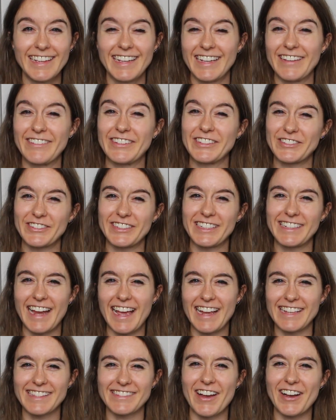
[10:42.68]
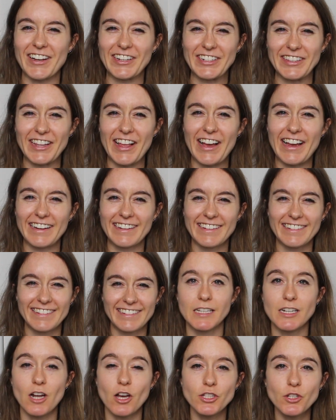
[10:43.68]
It was really nice, not gonna lie.
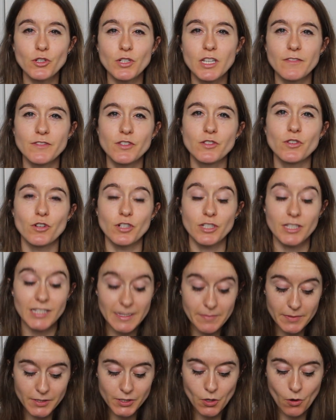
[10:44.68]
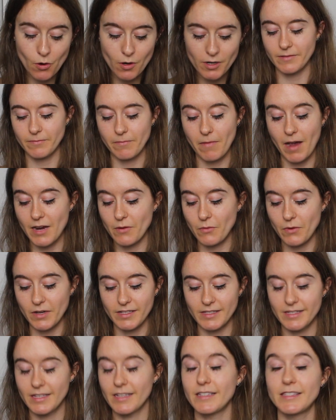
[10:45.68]
It also gives you your sleep score. Mine
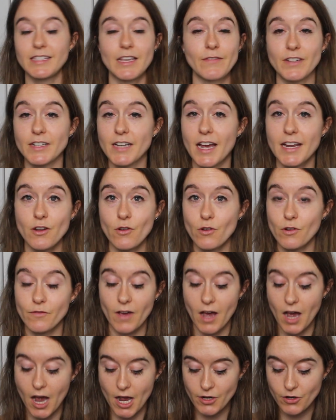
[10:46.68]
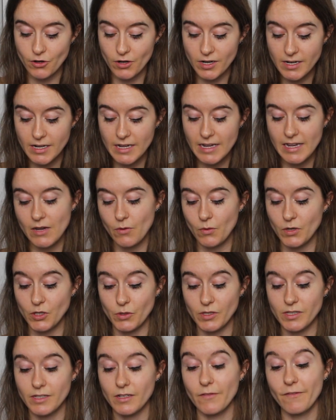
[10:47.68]
was 79 out of 100, which
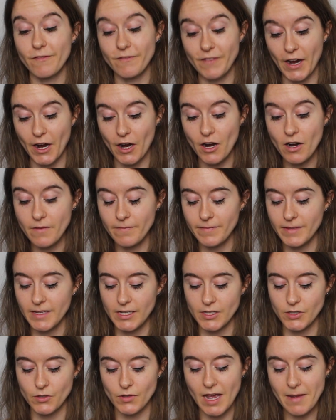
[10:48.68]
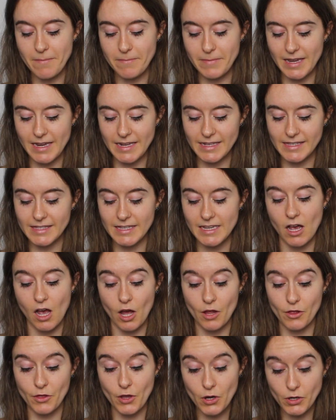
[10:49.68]
was fair. So that means
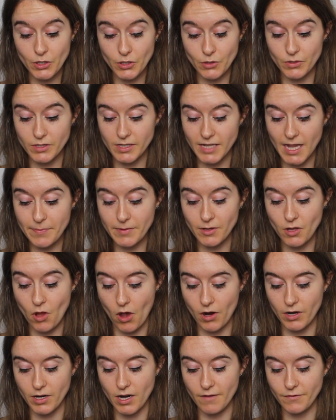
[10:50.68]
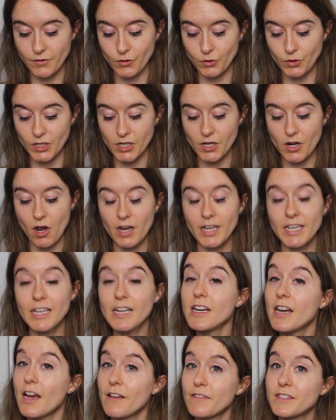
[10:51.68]
although you slept long enough, you did not
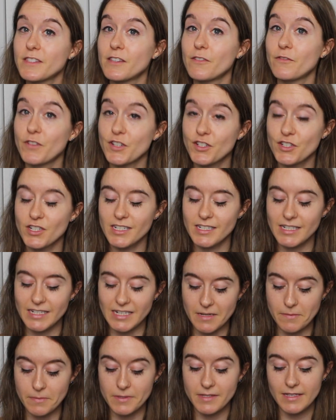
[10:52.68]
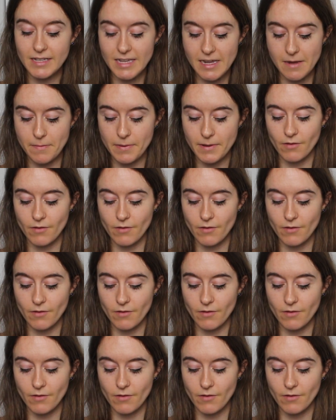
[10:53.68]
get enough sufficient deep sleep.